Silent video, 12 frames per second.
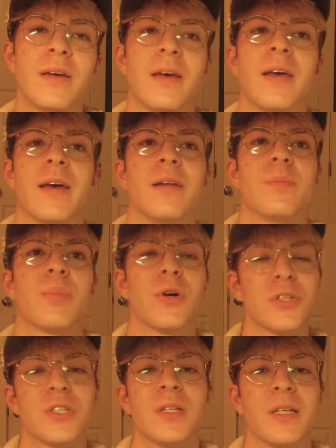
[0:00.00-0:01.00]
and
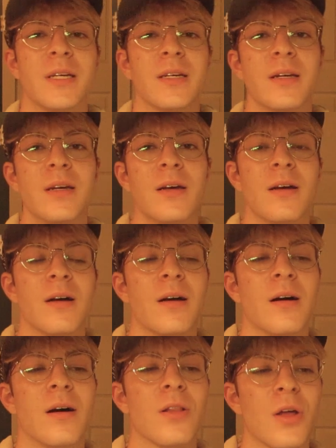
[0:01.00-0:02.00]
personally,
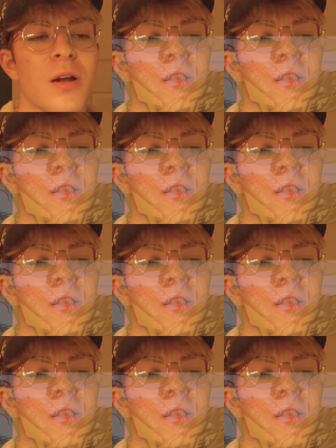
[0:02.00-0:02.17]
a lot of